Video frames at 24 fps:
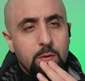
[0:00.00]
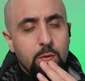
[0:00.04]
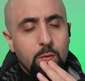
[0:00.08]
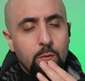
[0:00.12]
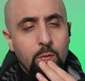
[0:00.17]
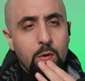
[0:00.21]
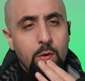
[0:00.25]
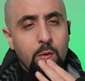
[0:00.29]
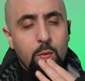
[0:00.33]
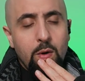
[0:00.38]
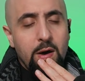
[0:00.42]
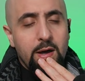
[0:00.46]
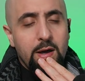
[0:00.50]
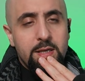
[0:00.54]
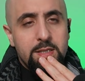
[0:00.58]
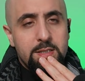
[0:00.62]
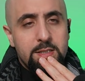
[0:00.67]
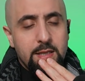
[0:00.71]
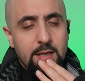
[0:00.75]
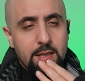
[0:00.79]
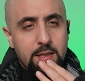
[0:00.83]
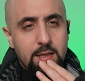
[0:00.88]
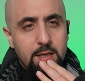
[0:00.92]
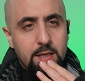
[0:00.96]
Why
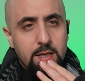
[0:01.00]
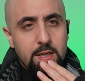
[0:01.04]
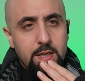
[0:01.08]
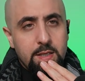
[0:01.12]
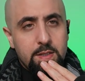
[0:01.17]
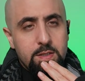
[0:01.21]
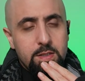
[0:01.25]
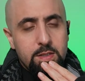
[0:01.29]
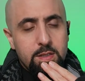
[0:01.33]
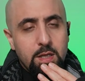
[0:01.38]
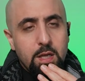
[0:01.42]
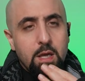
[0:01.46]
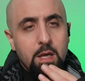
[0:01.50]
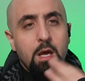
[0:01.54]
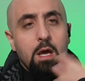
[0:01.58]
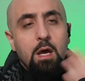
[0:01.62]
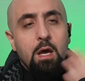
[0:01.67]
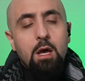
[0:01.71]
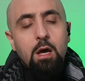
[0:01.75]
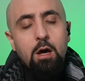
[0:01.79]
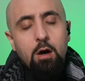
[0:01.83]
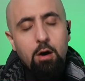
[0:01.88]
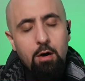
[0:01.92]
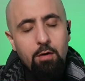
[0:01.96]
is that the case?
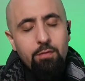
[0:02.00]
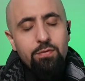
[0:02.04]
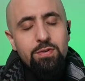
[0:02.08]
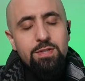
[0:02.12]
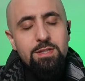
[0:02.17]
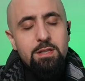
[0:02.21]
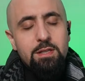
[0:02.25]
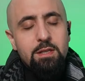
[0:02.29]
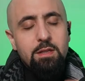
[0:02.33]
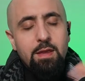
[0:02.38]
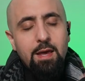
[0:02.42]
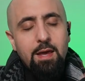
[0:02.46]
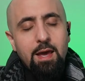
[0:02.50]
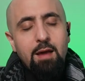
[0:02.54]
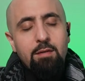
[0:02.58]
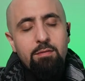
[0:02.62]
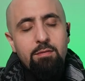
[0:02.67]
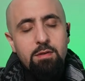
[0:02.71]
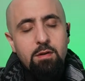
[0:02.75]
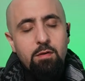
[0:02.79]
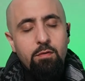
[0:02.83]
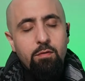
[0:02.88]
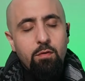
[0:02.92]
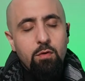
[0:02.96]
Obviously, they
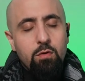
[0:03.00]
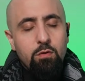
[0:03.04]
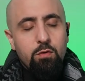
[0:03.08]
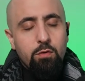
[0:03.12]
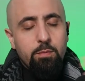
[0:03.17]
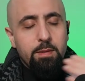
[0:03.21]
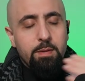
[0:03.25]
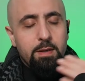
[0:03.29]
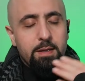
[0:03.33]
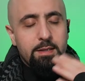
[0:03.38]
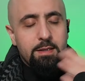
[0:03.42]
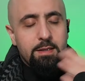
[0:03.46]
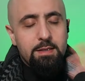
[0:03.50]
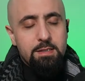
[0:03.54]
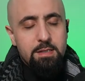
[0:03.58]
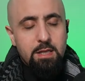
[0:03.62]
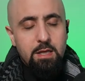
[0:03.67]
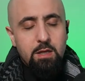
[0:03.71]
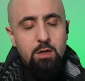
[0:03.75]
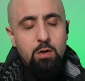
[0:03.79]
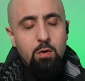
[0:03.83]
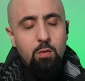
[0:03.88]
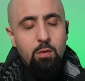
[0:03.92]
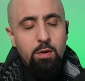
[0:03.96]
have their vulnerabilities.
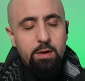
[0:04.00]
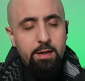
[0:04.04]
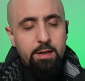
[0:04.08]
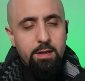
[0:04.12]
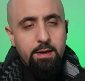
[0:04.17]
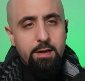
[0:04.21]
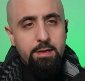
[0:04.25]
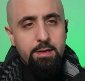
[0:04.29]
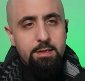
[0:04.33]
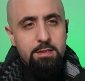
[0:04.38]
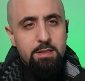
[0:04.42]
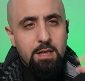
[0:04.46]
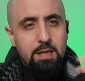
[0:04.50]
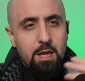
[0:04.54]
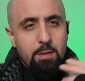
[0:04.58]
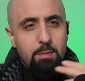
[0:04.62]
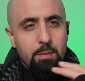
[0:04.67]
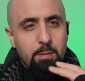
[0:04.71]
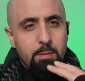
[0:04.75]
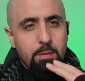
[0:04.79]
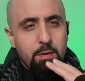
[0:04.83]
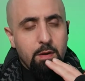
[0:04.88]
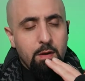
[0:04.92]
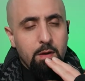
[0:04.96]
They know what Iran is
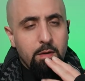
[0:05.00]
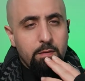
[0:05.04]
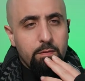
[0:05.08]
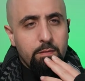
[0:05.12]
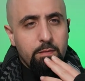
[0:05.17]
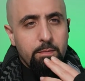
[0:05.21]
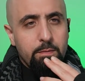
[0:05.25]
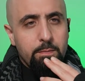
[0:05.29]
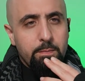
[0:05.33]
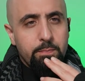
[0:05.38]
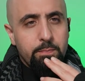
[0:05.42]
capable of.